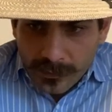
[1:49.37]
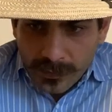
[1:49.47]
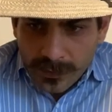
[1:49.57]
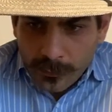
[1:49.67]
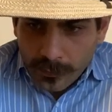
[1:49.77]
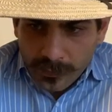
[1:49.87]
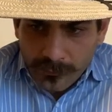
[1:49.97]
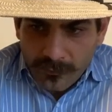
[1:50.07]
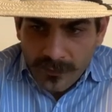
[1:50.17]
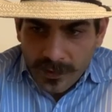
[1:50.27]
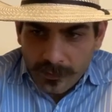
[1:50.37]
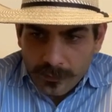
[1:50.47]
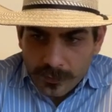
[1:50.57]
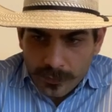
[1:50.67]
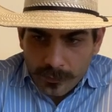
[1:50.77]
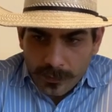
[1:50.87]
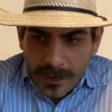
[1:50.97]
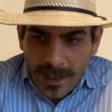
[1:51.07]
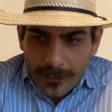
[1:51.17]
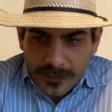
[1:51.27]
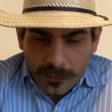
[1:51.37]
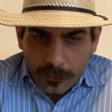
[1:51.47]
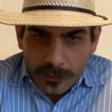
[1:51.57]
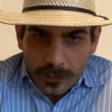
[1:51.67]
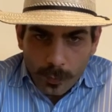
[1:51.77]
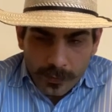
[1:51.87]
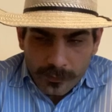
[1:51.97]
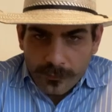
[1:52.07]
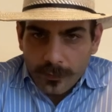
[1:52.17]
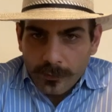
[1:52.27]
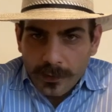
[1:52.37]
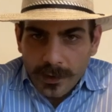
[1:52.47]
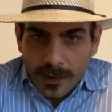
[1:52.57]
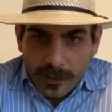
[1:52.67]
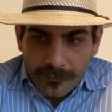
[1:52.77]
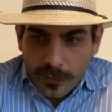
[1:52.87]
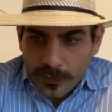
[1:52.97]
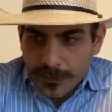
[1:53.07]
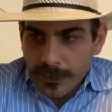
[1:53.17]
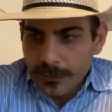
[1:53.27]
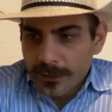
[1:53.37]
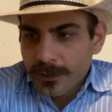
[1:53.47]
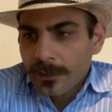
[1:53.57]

equally fit absolutely wonderful. I love those boots.